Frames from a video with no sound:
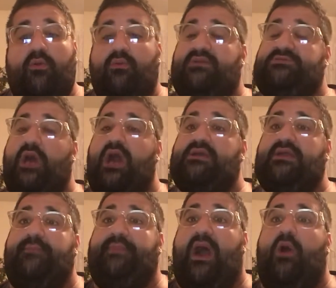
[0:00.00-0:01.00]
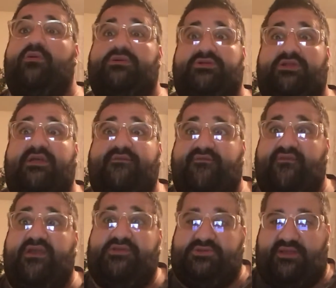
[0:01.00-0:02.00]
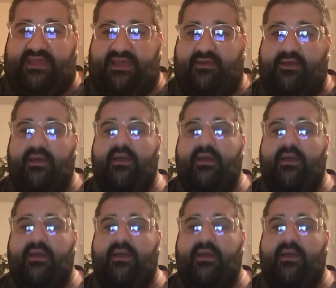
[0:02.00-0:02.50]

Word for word: we're talking about Clint Frazier here